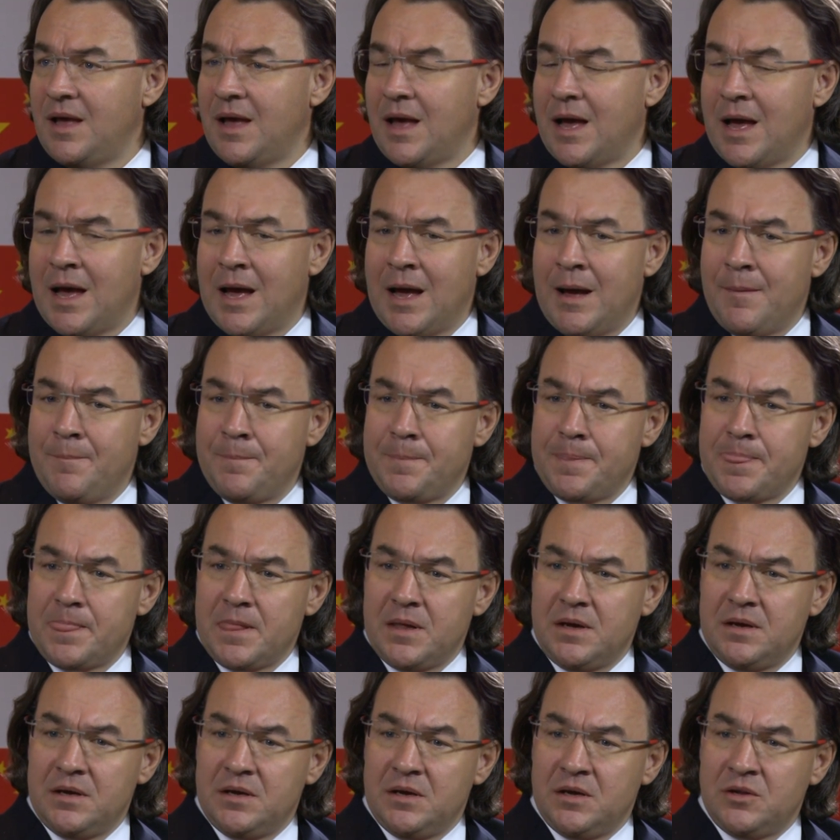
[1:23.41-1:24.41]

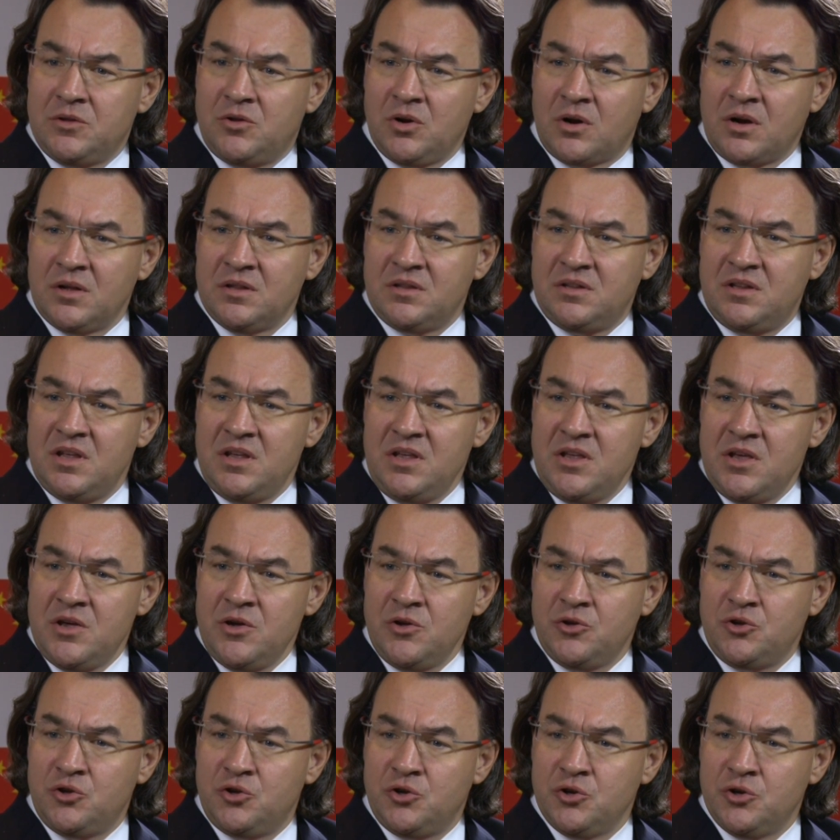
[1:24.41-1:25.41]
To continue
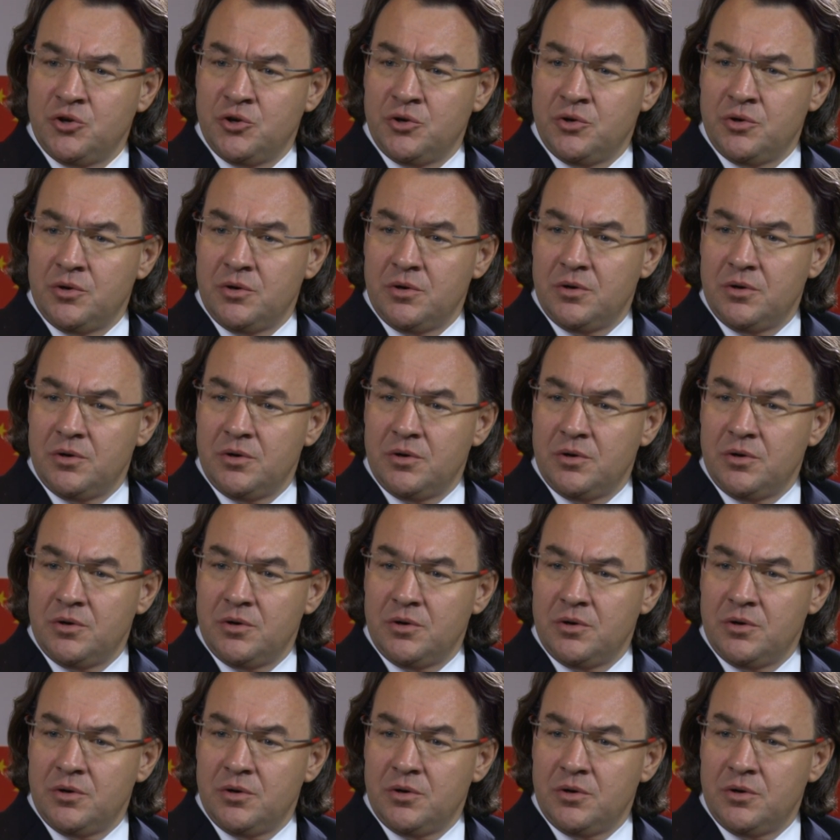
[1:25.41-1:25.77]
to